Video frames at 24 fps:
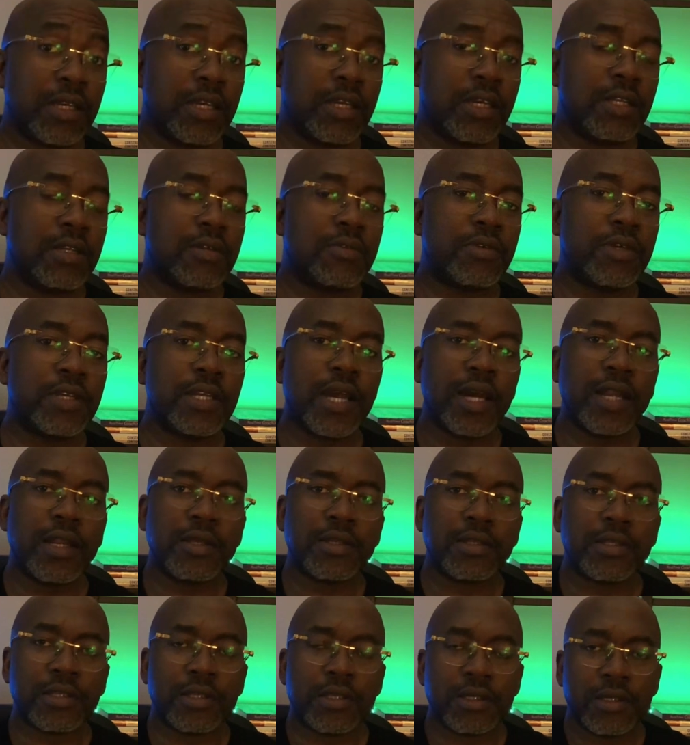in
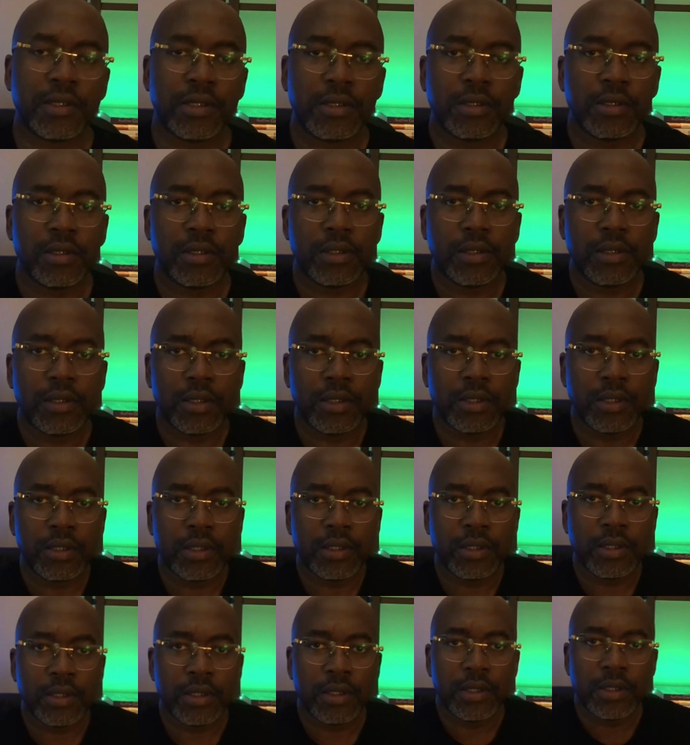reality,
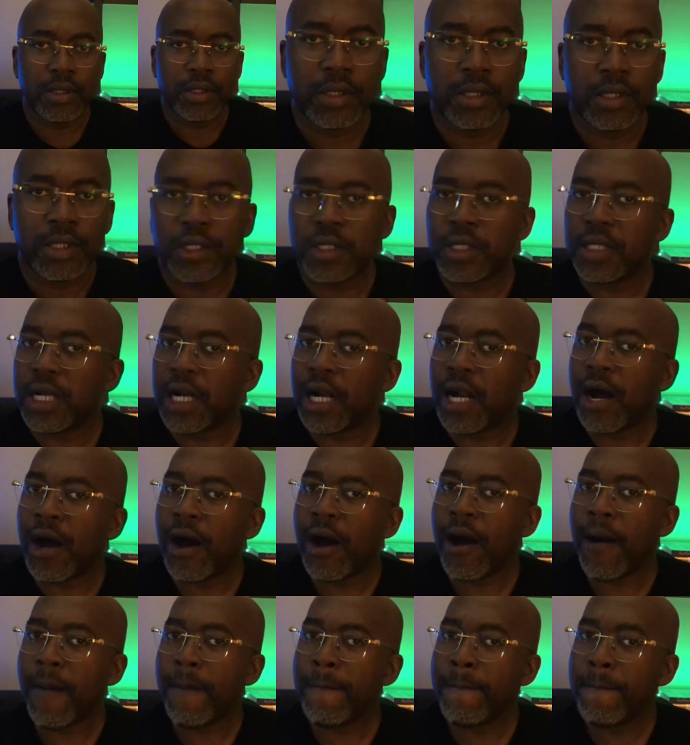there
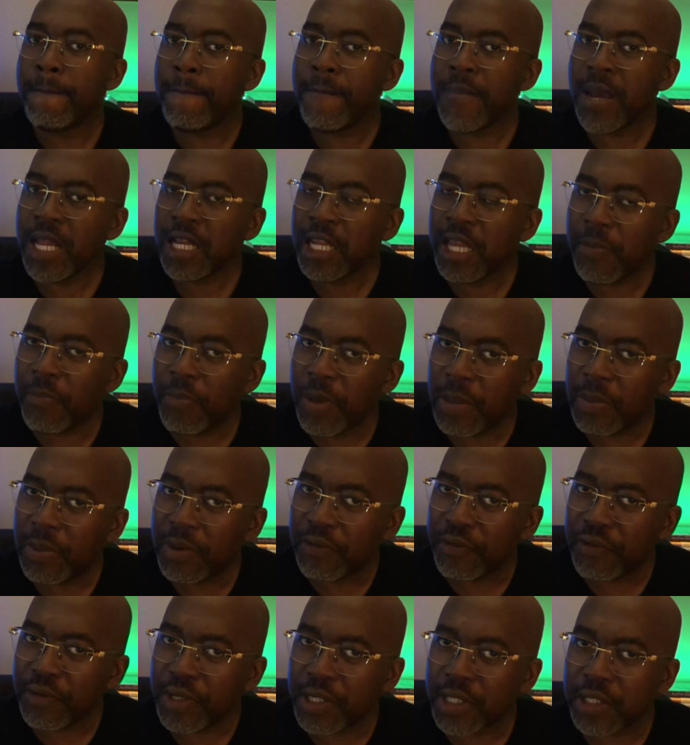are many people,
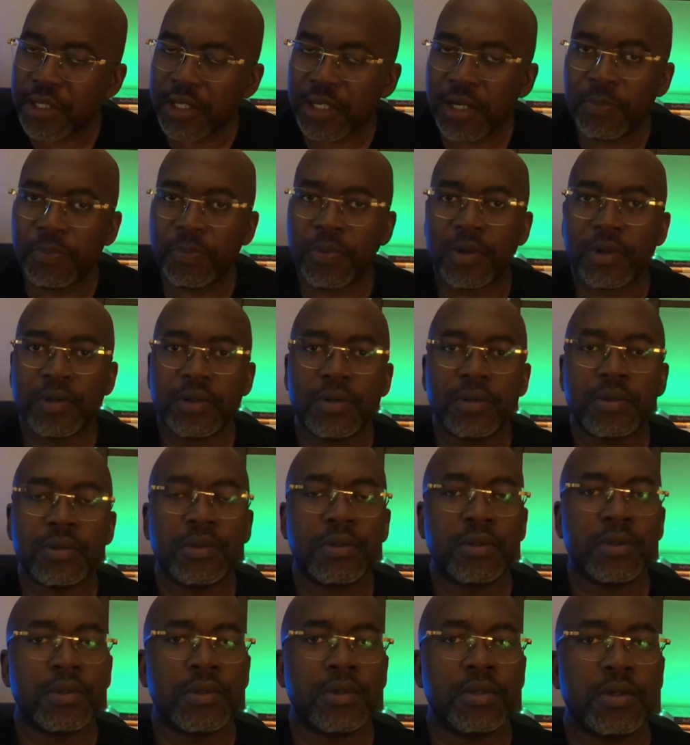for example,
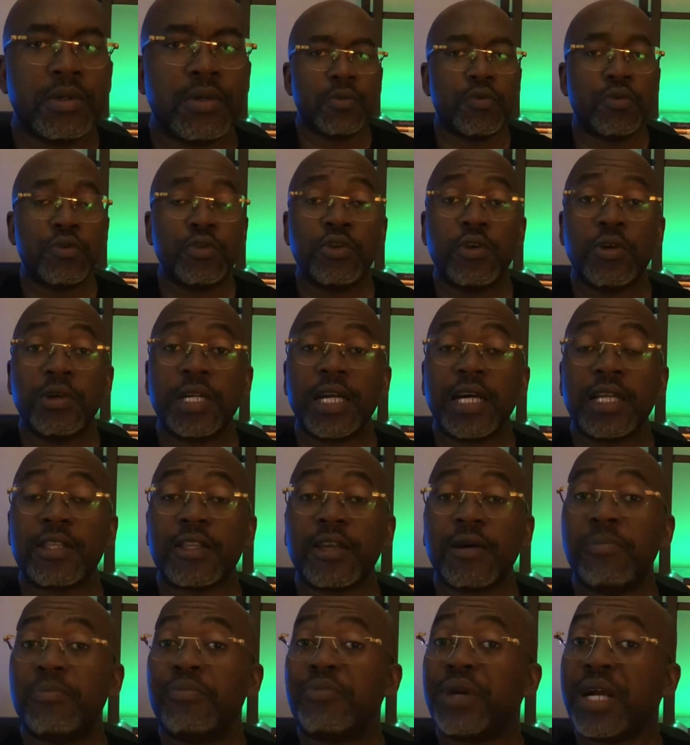who know that
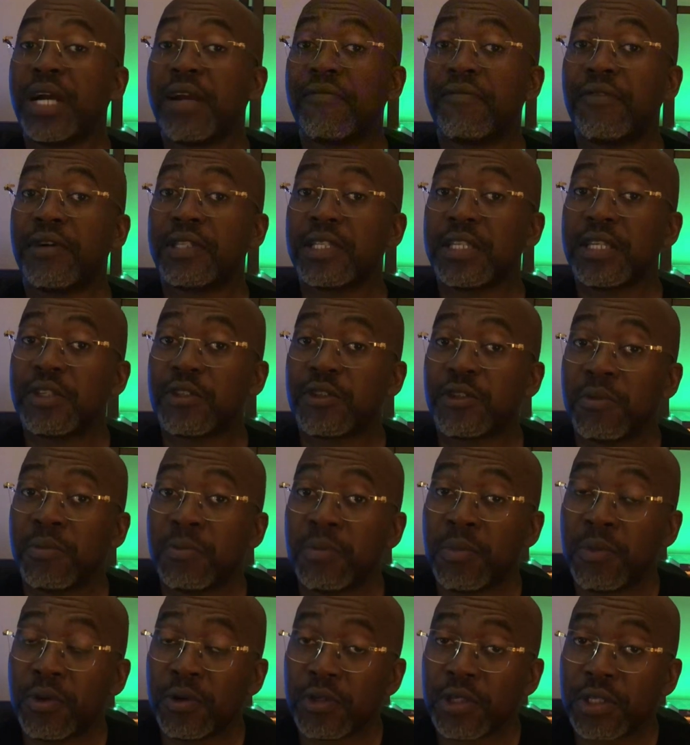the breakfast is the
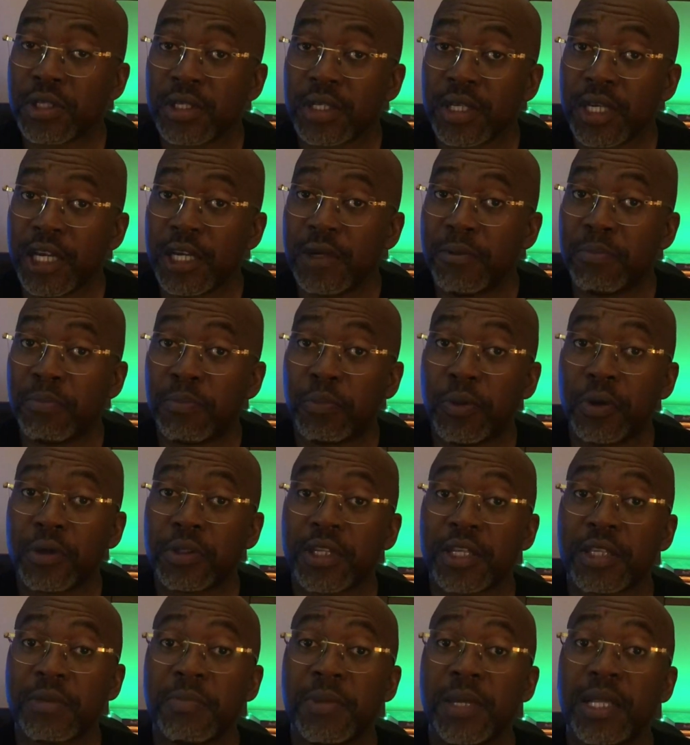most
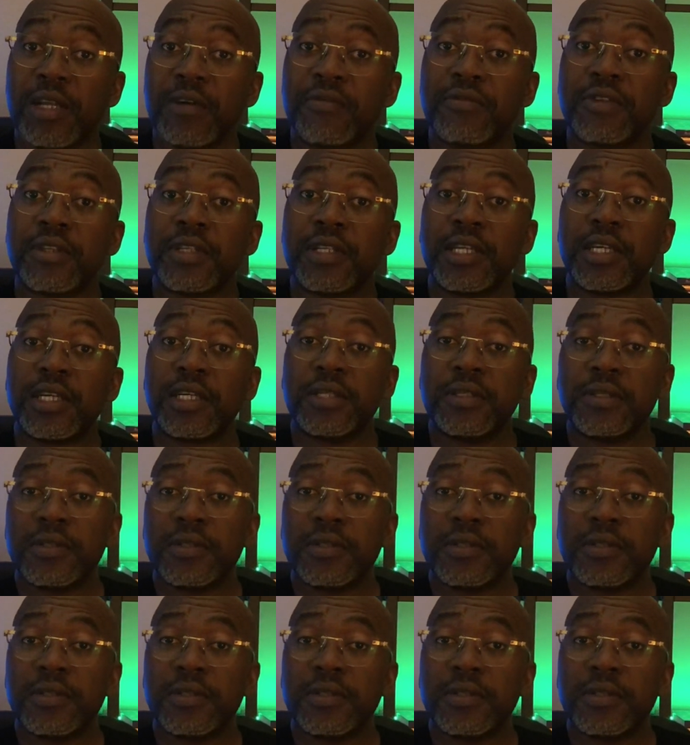important meal of the day.